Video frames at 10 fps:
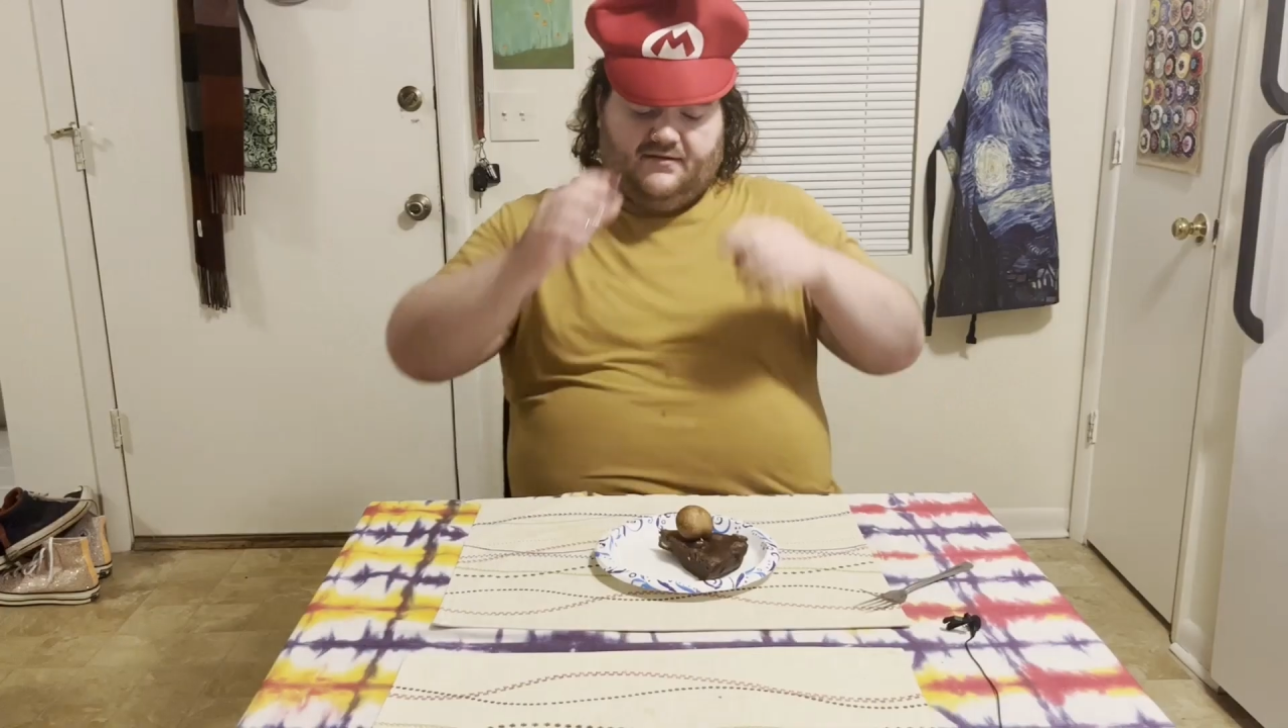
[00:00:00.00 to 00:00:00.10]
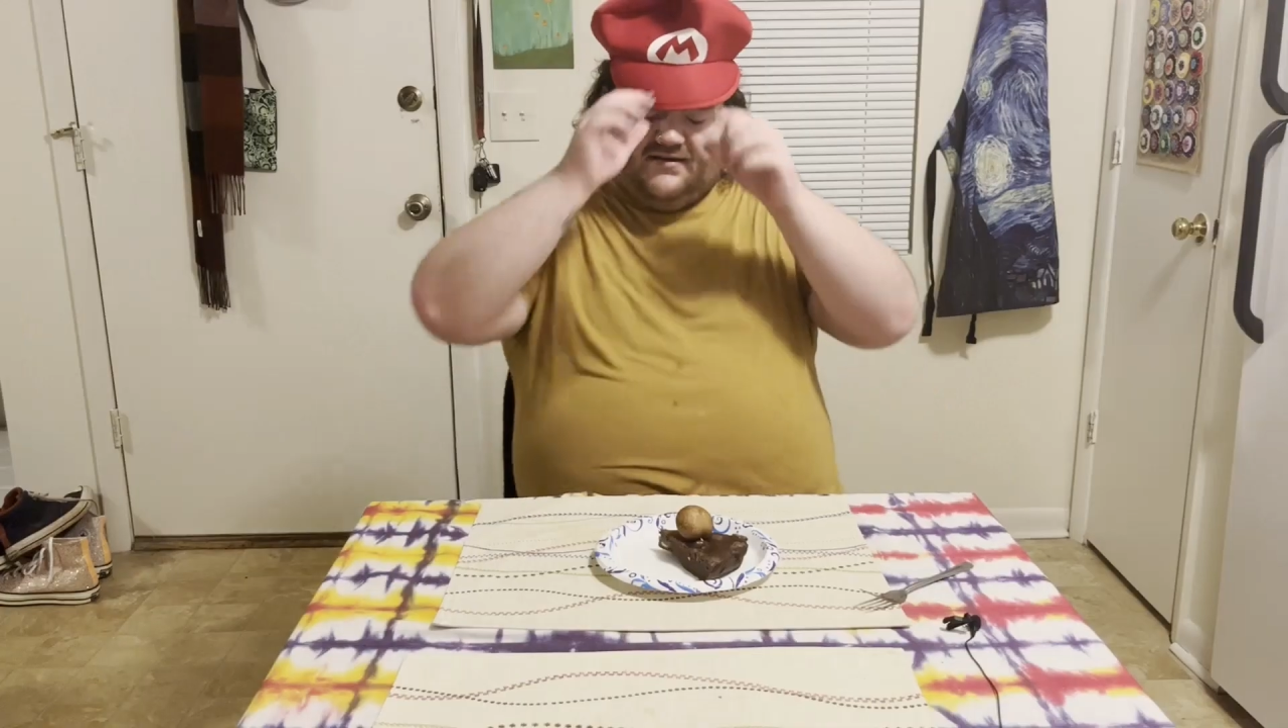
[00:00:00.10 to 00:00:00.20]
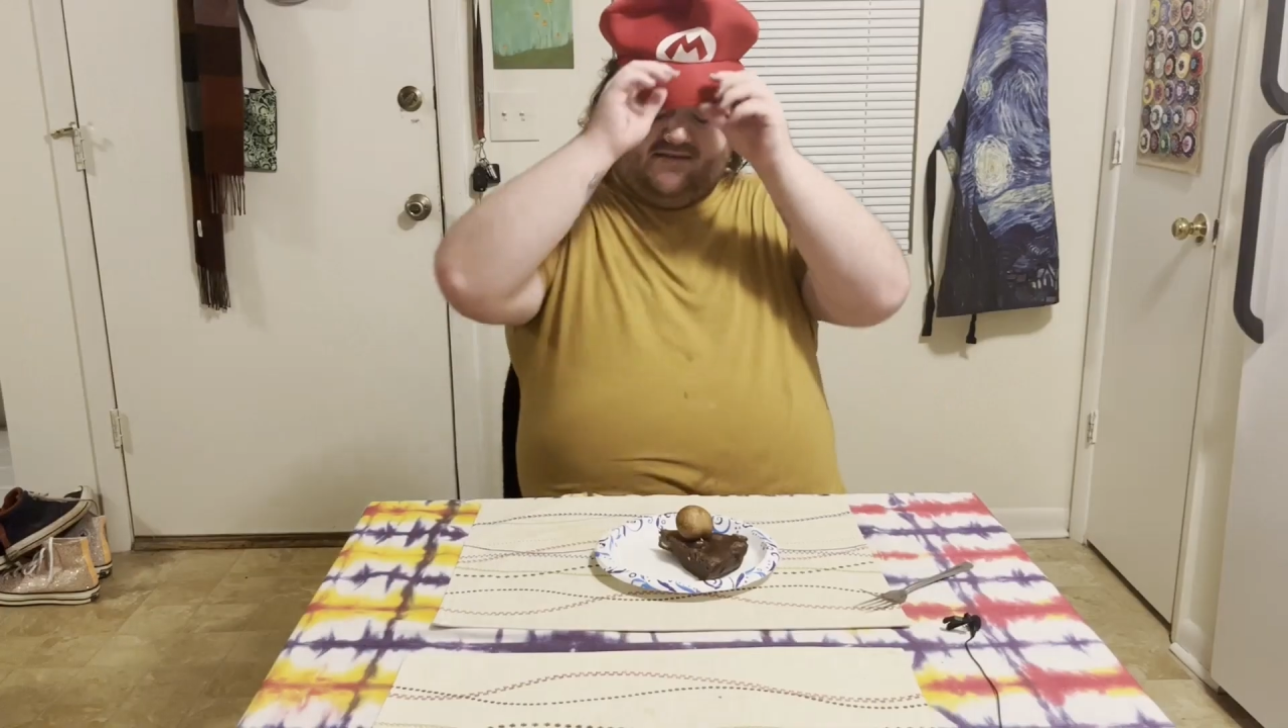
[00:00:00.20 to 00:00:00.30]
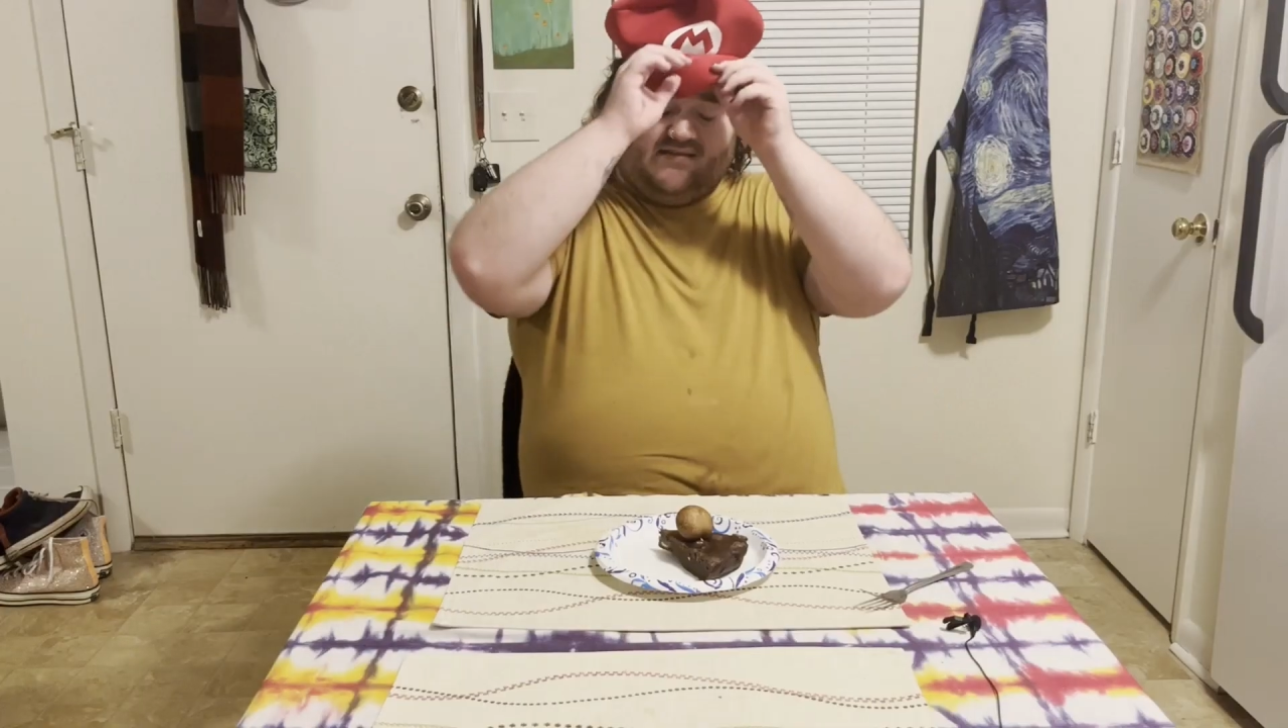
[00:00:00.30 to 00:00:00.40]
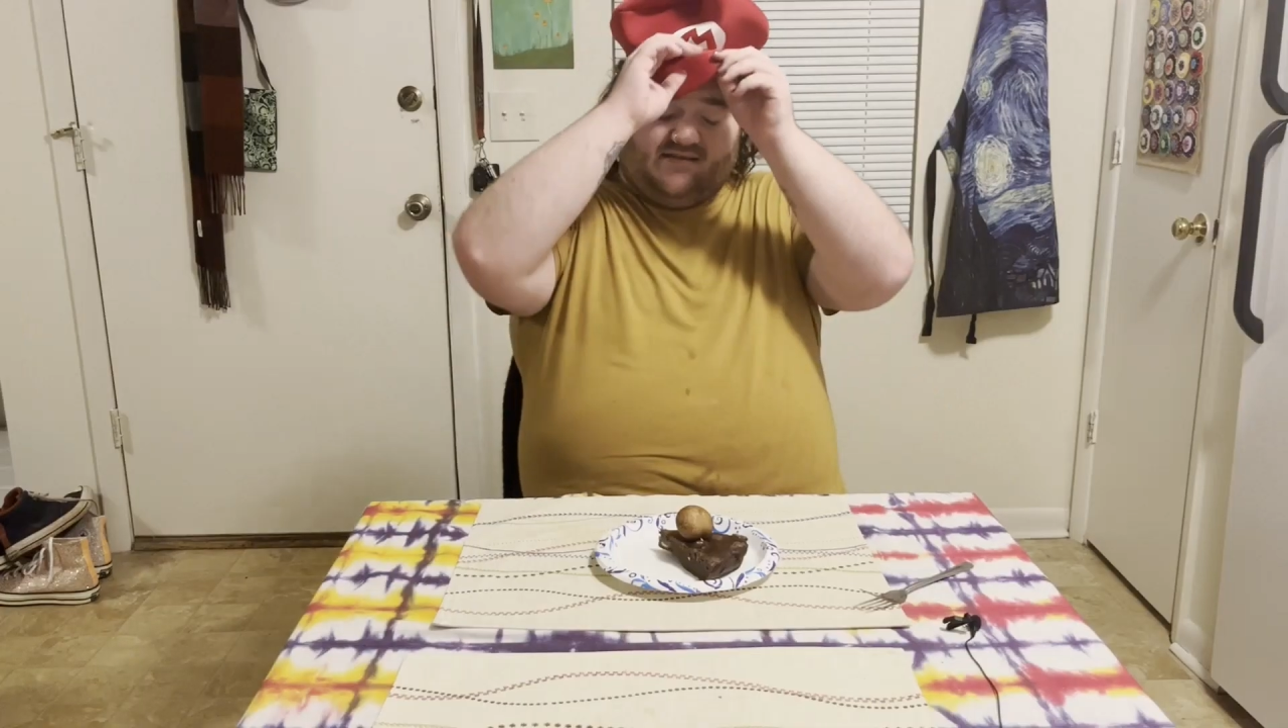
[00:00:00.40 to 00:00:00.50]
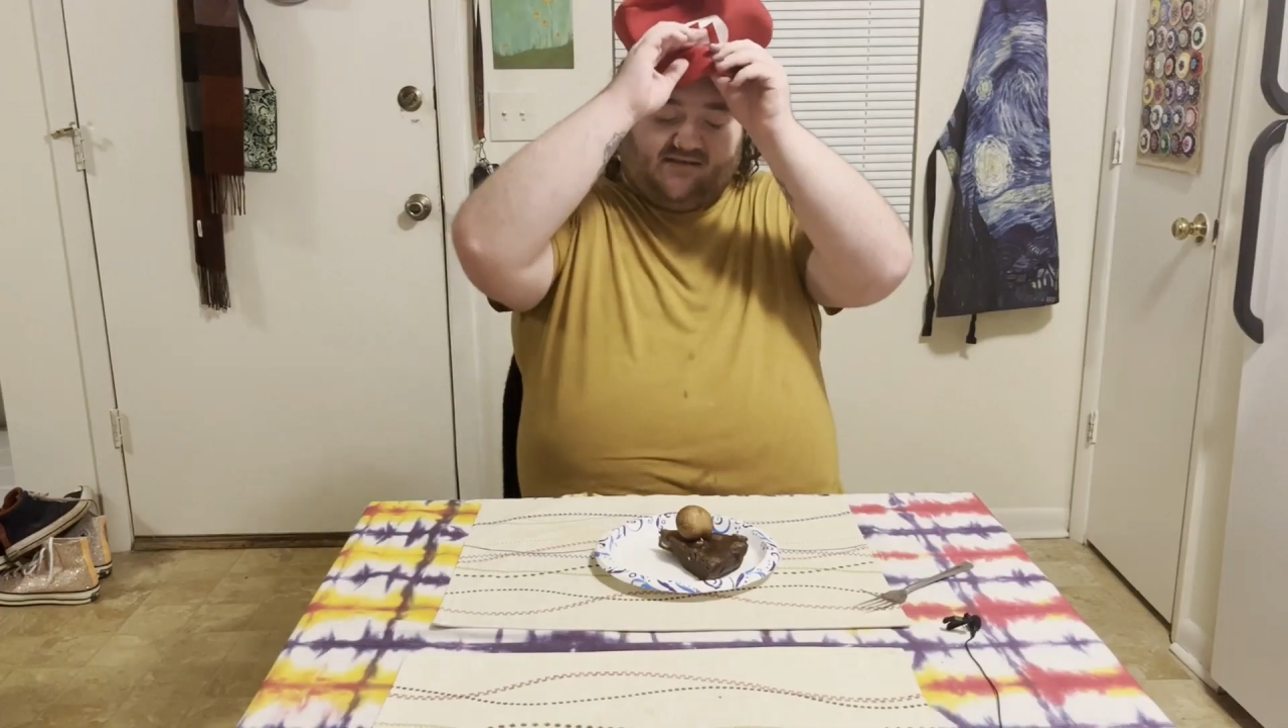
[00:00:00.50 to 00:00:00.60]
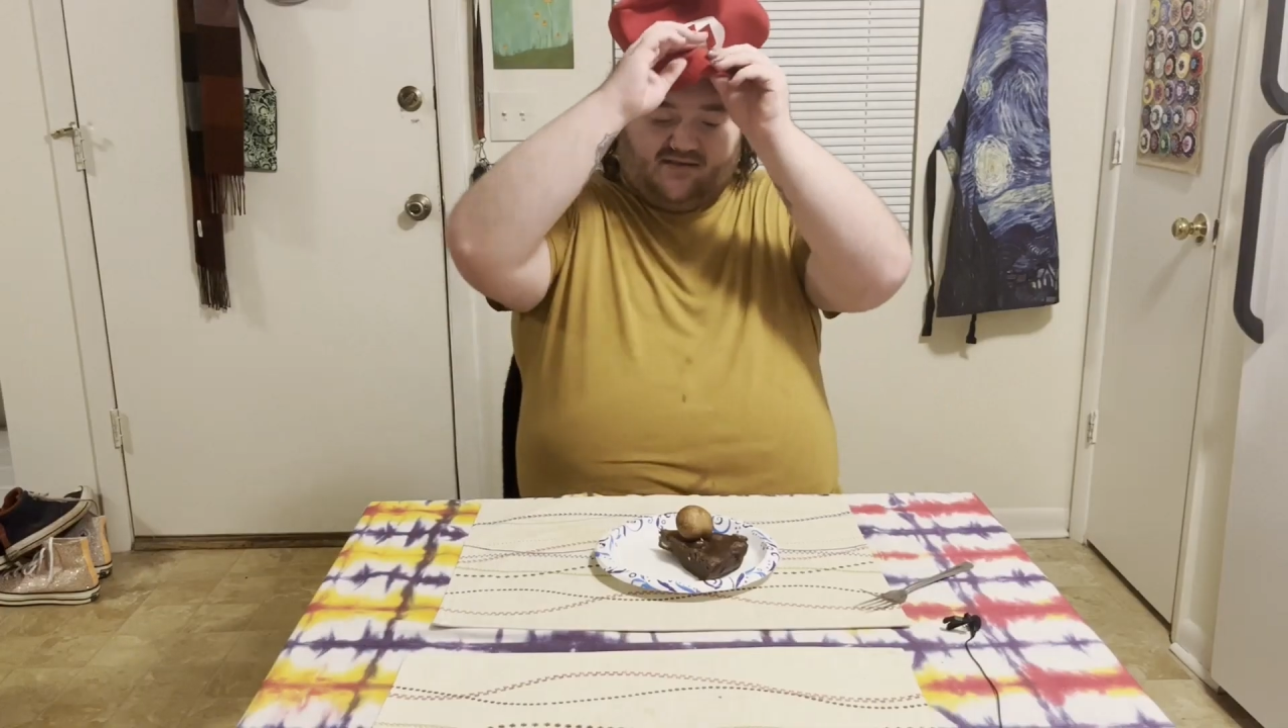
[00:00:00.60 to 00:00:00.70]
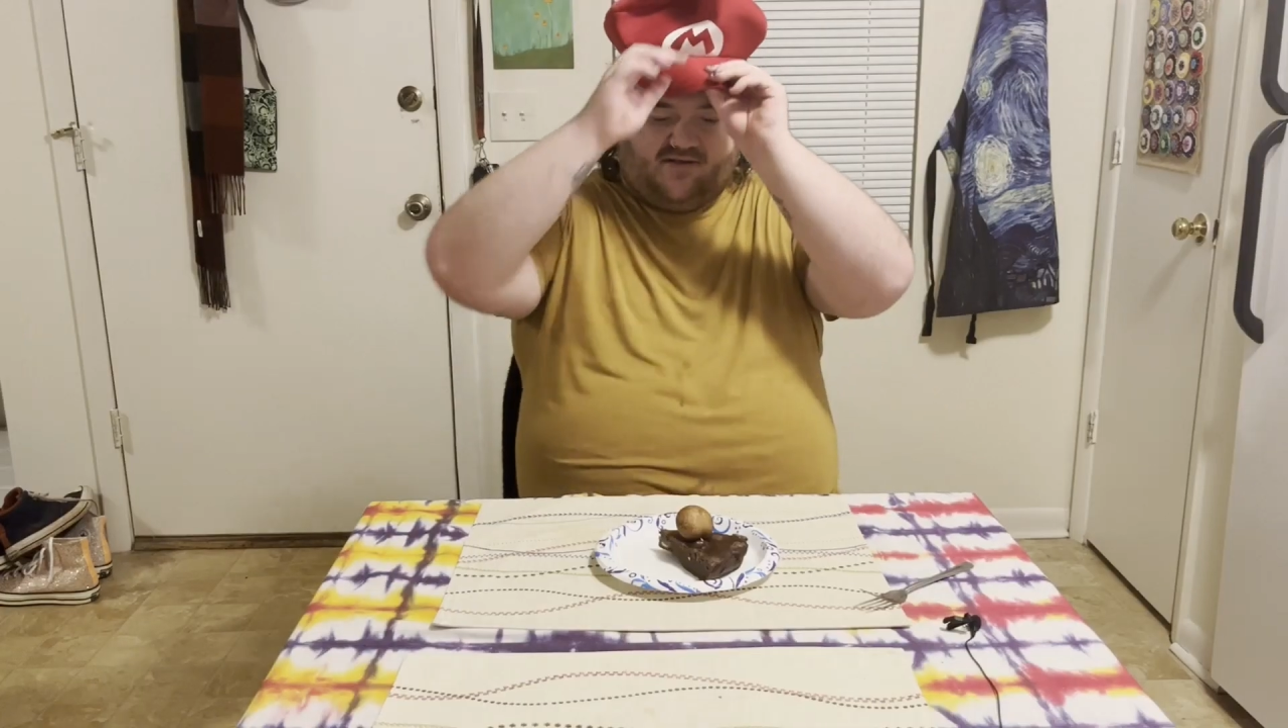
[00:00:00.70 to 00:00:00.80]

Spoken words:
this is